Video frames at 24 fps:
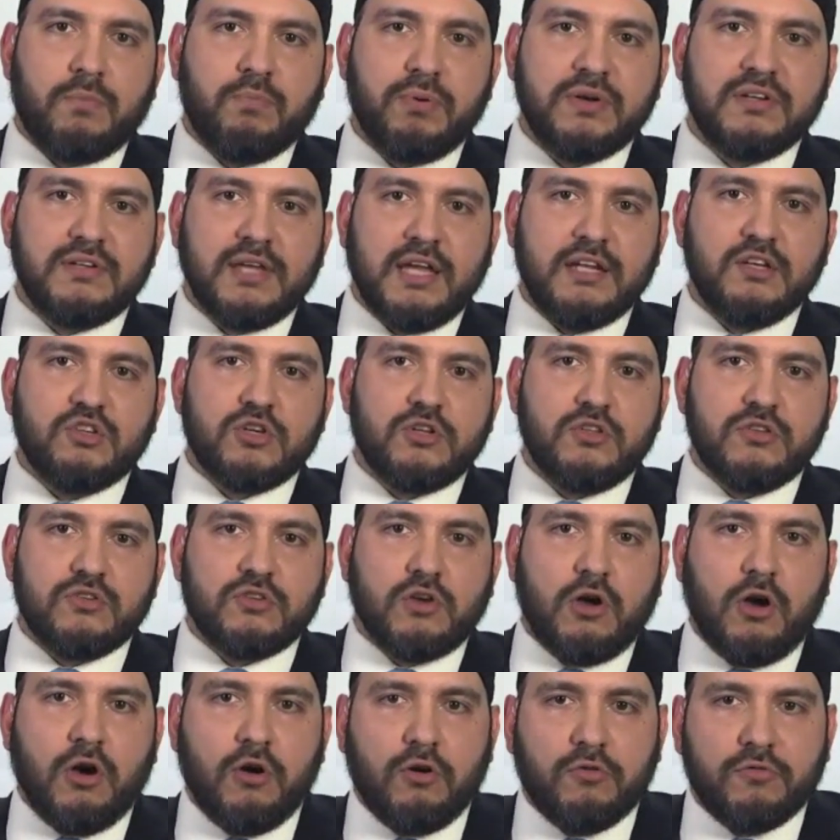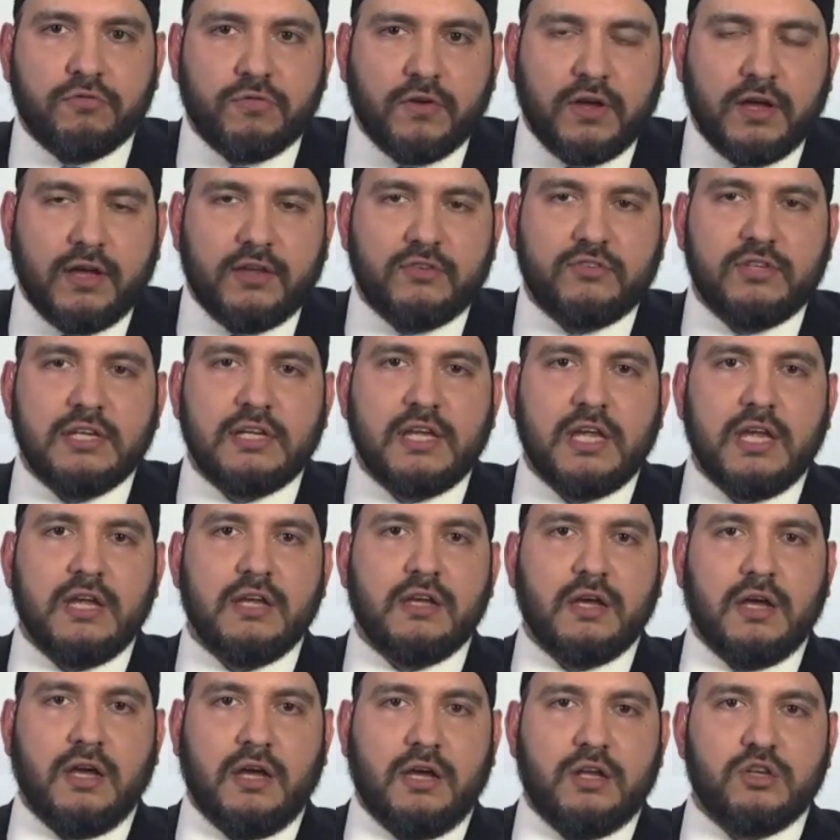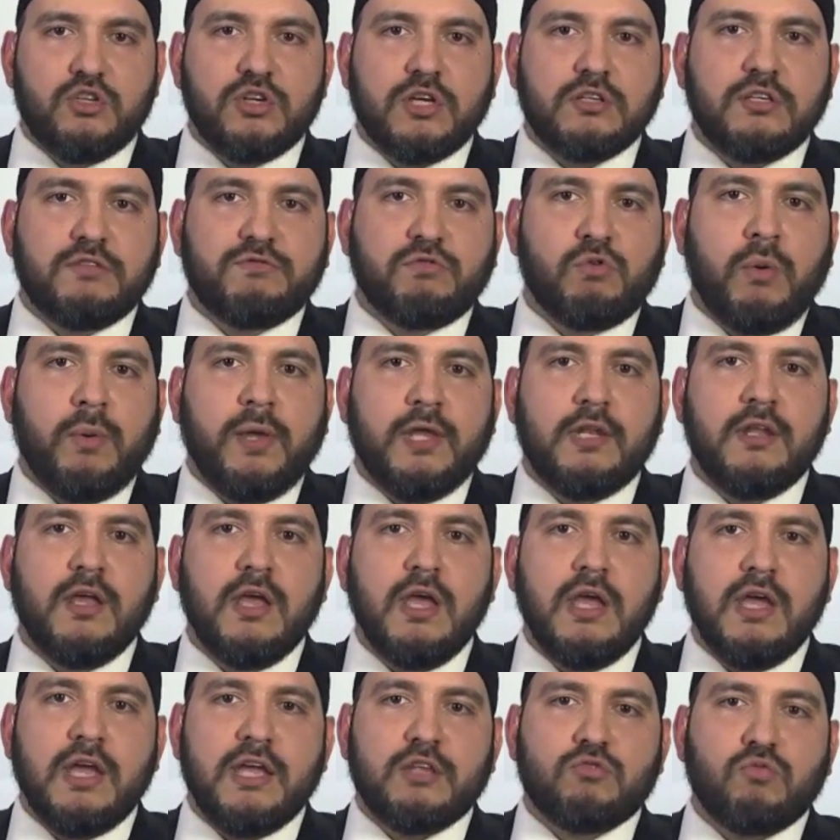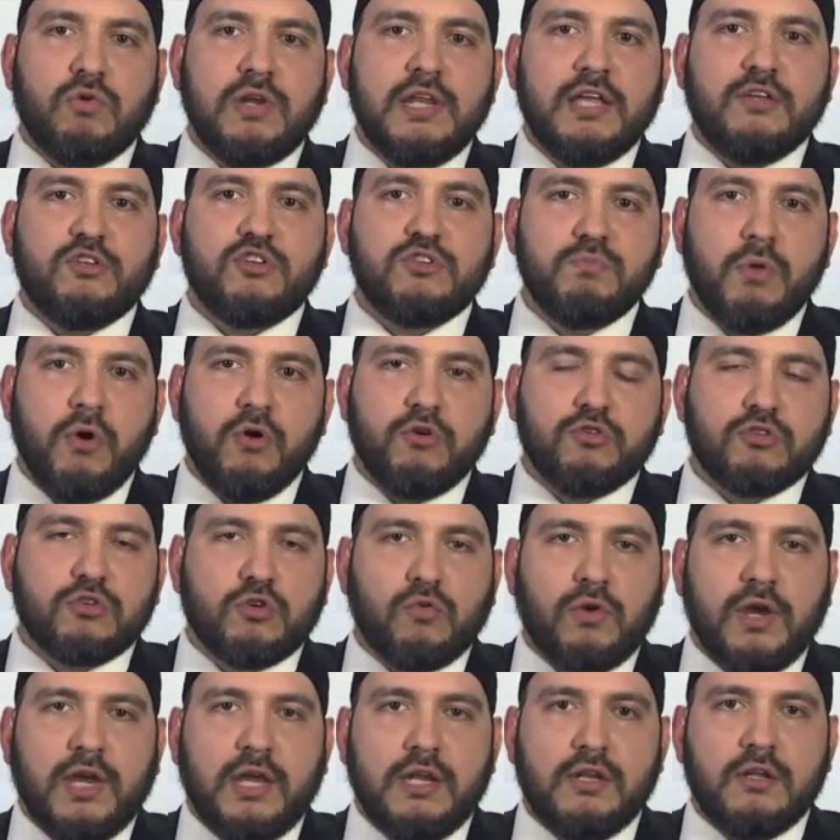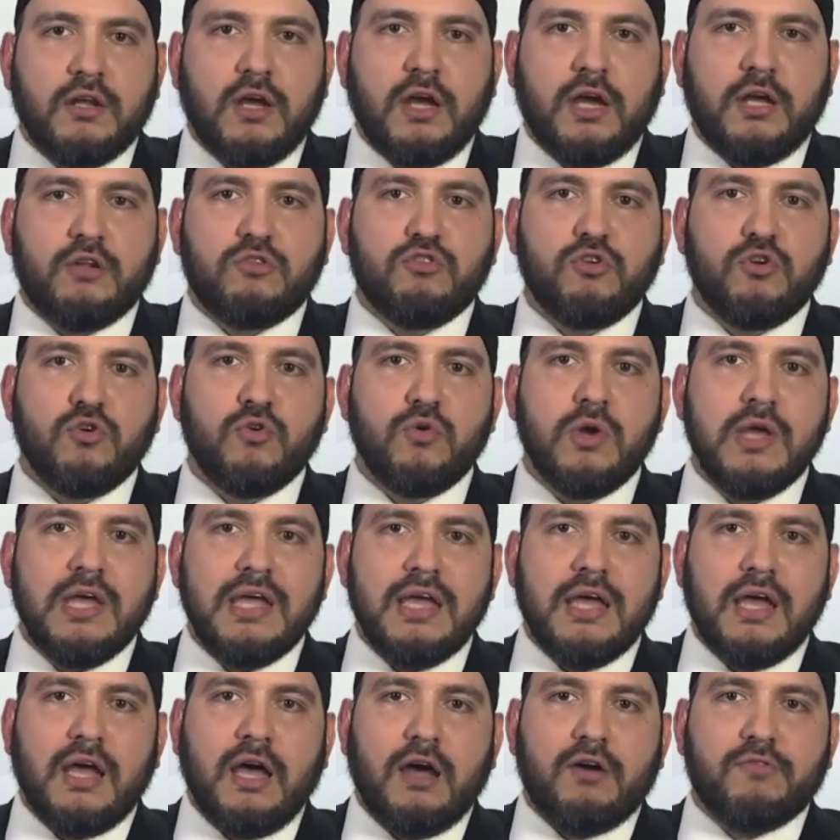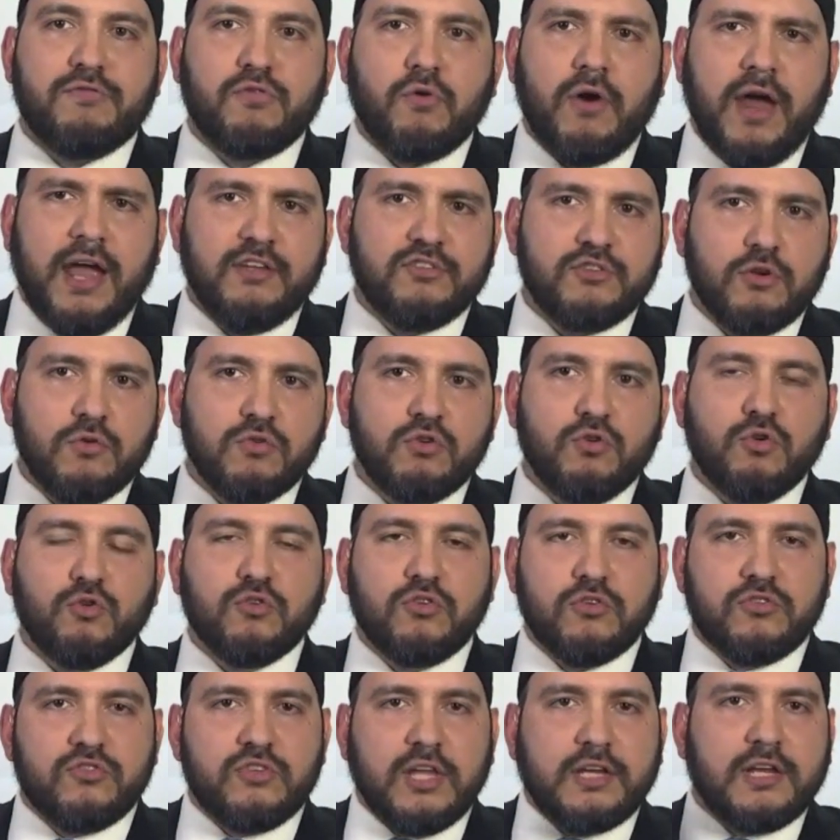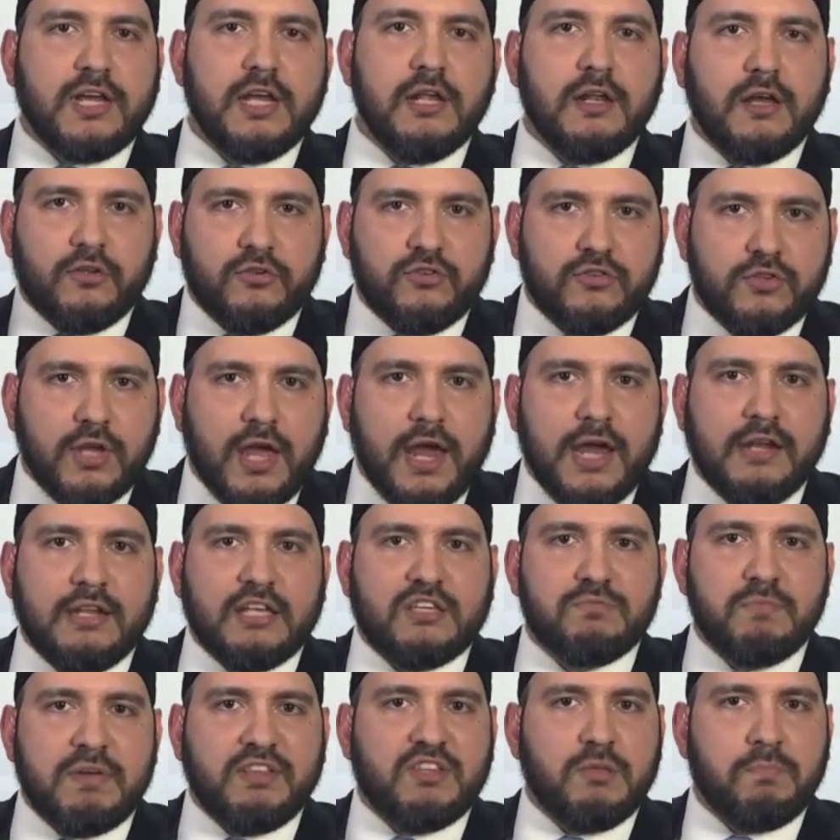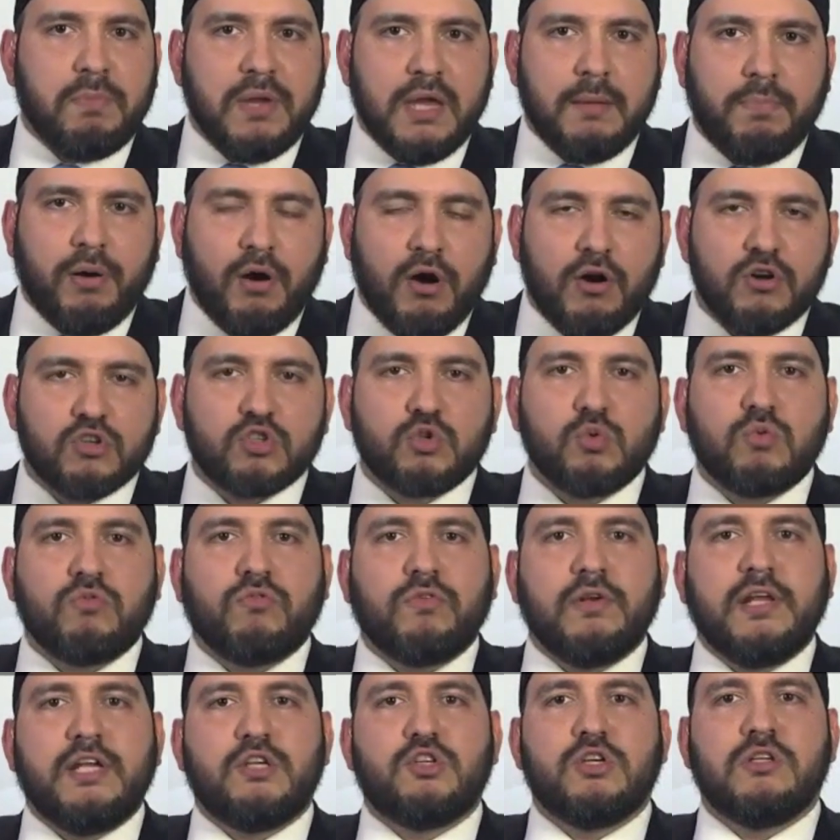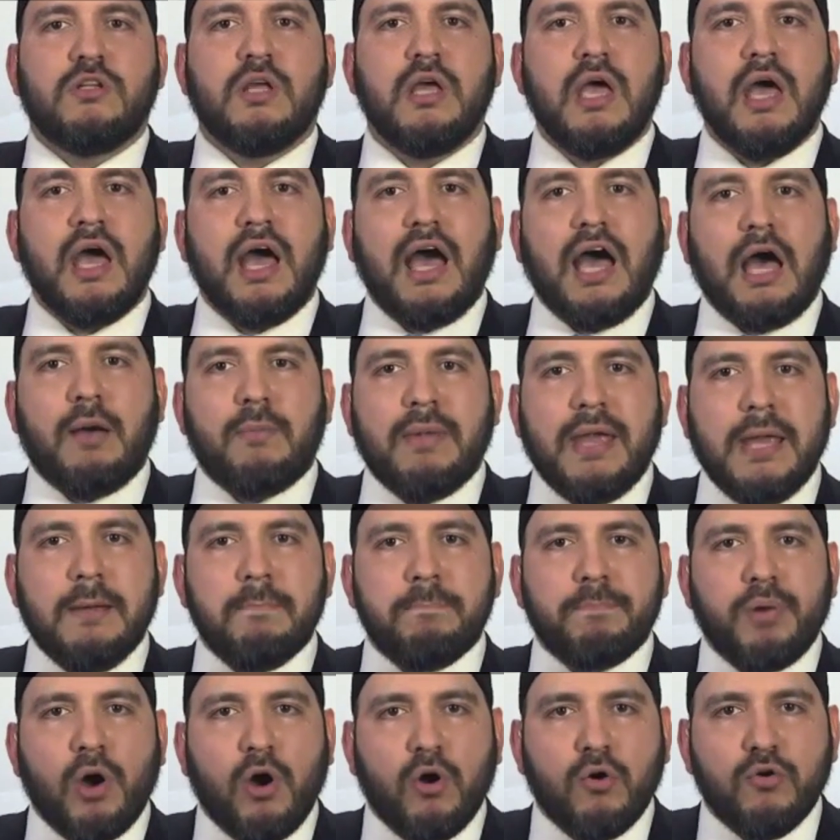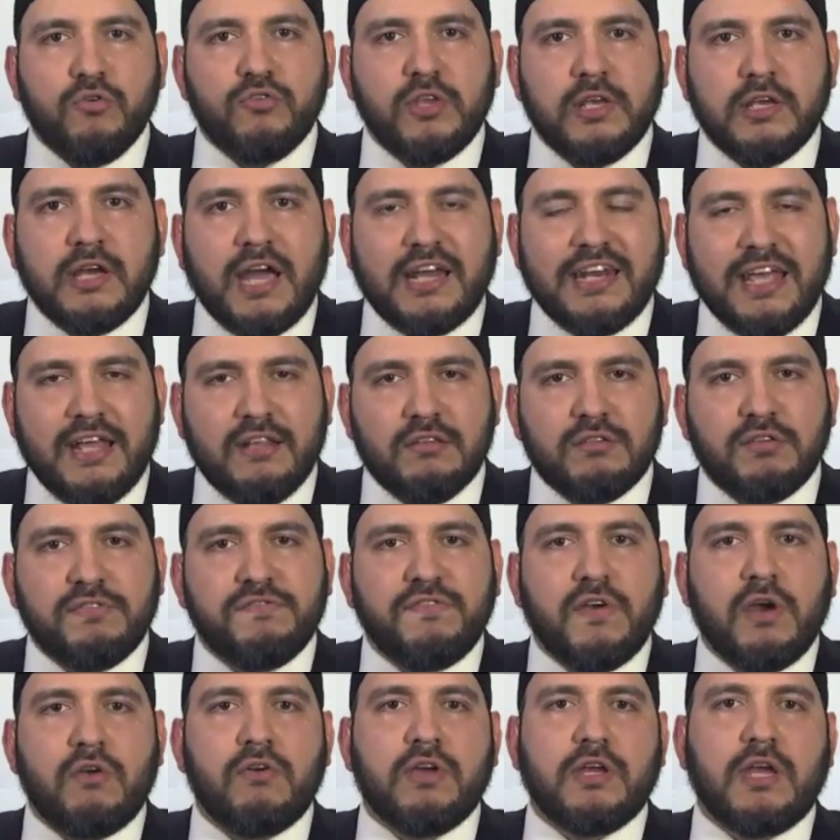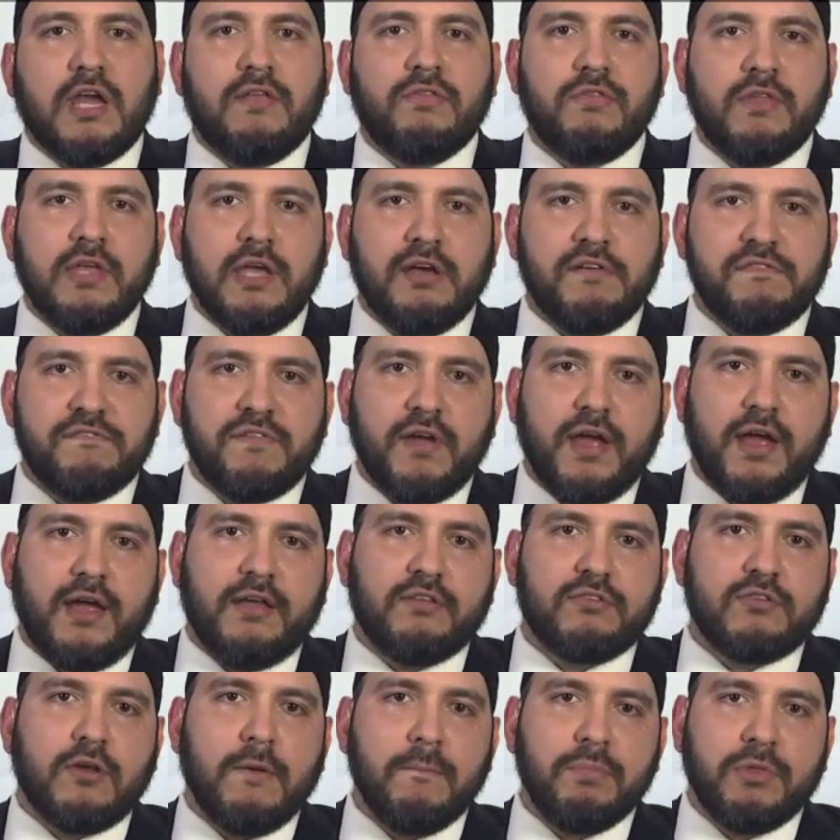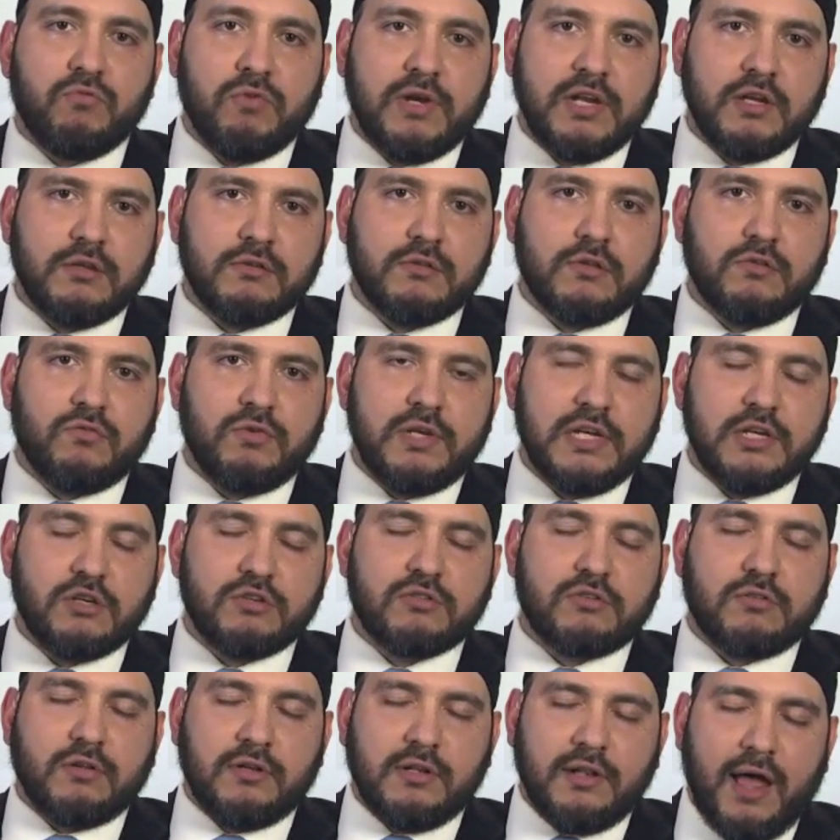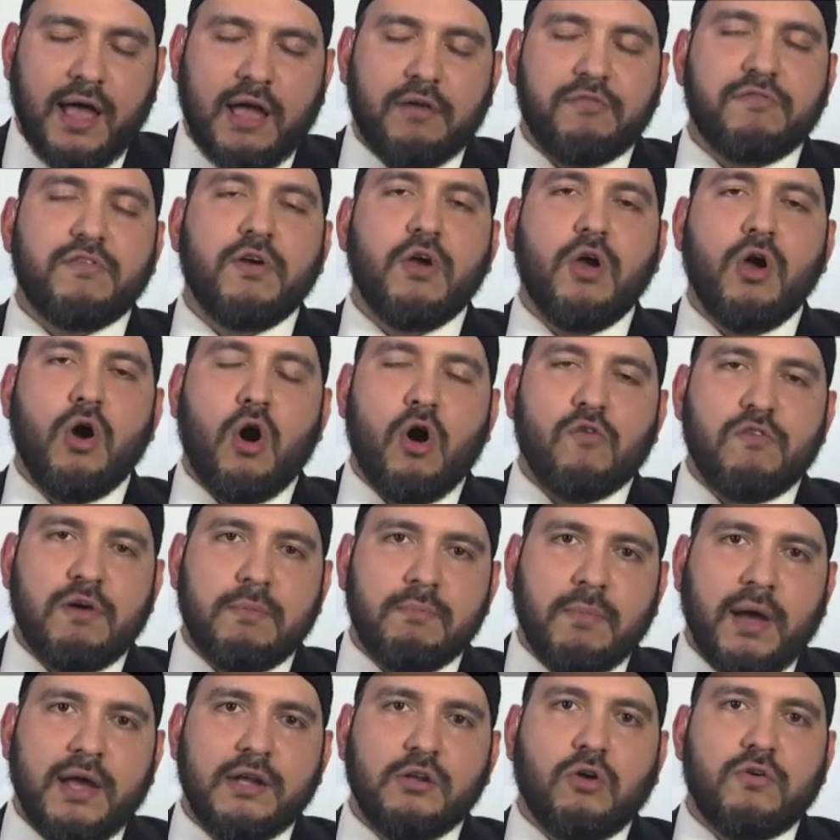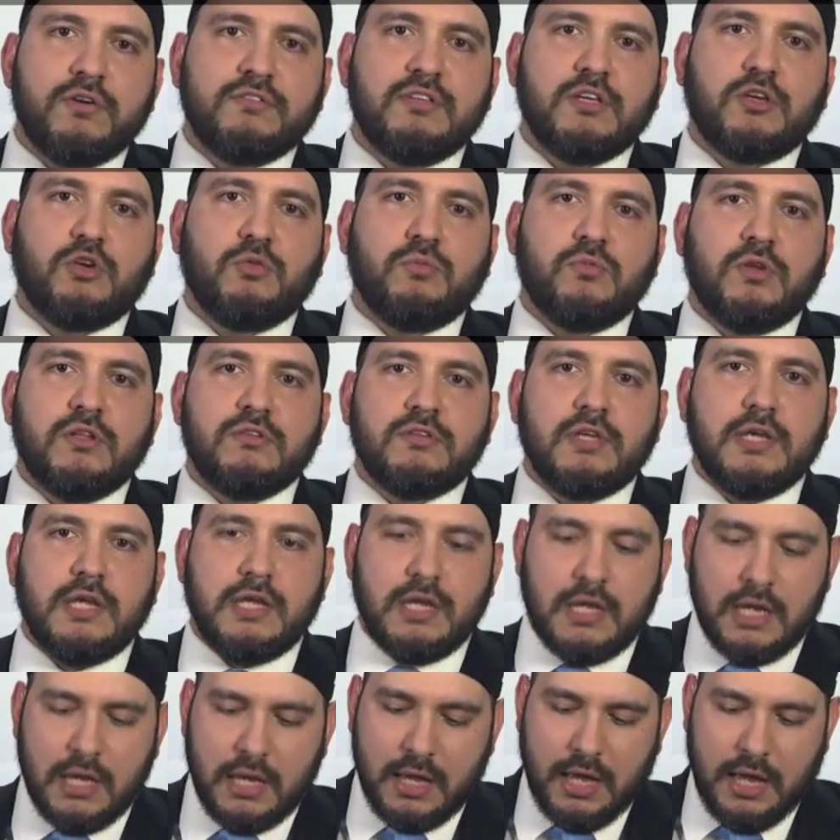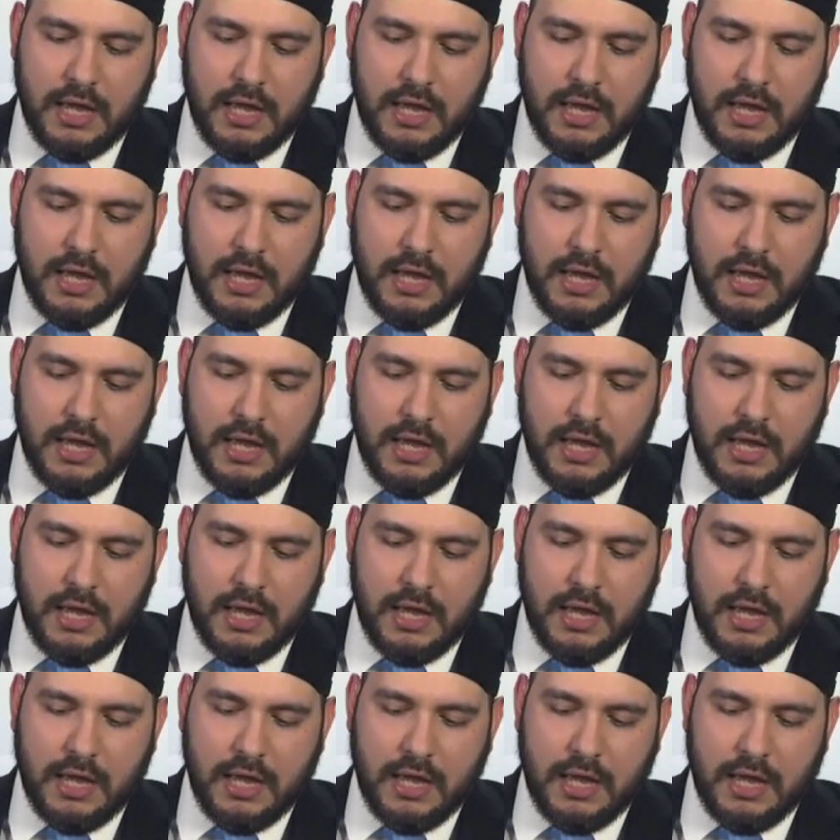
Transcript: pretensions of seeking Justice for Women is really a smokescreen to uh, for a so-called secular state that's meant to be impartial with religion, imposing and interfering in the affairs, the, relig the religious life of a minority community